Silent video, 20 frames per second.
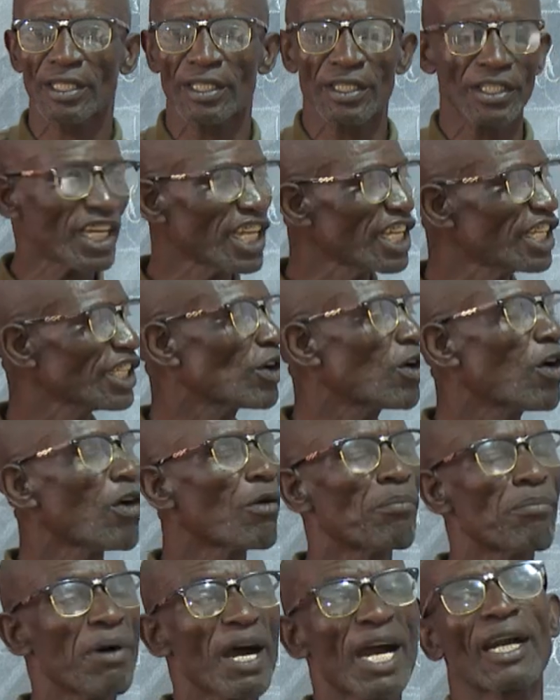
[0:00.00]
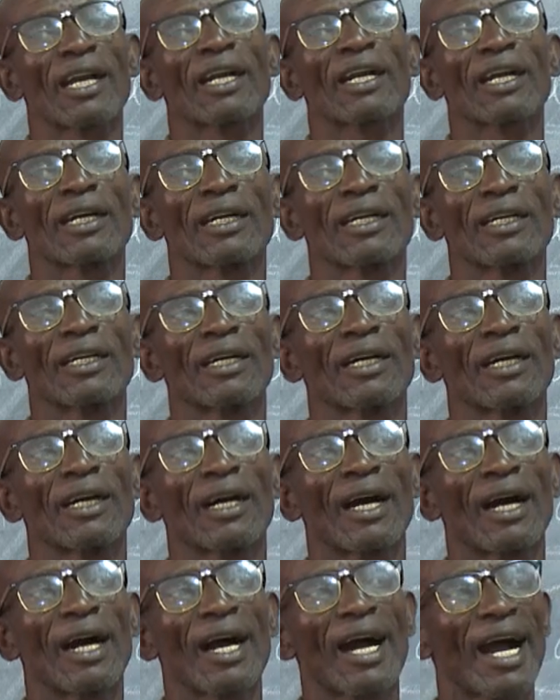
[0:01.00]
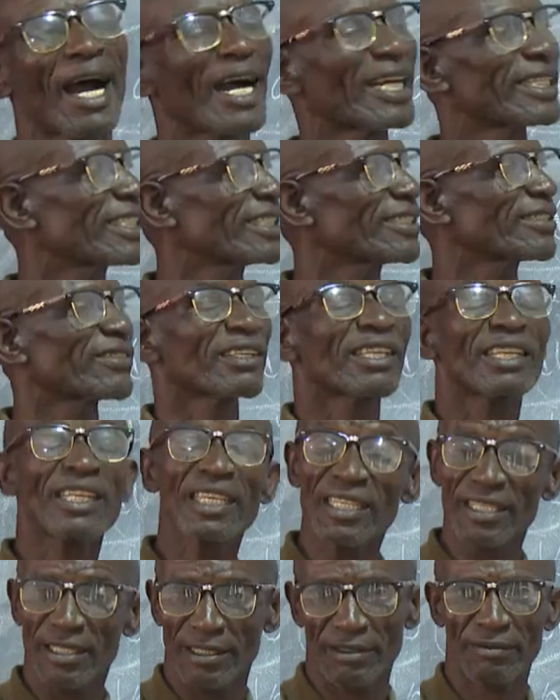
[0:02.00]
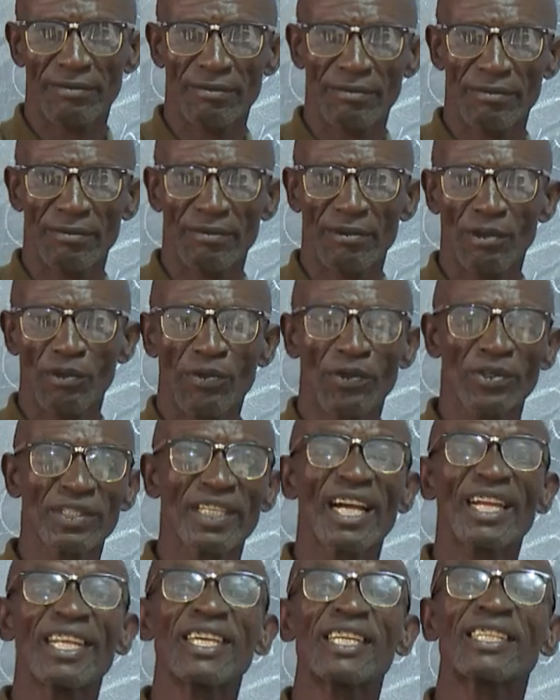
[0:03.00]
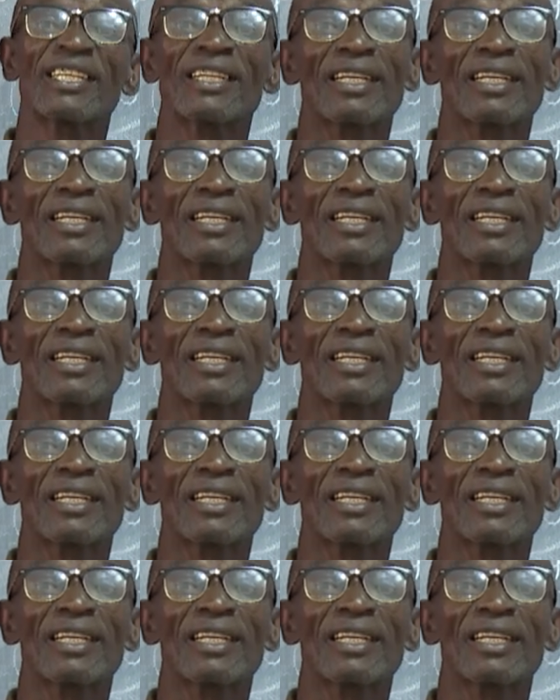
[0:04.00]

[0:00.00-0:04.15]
Then go back at three for the late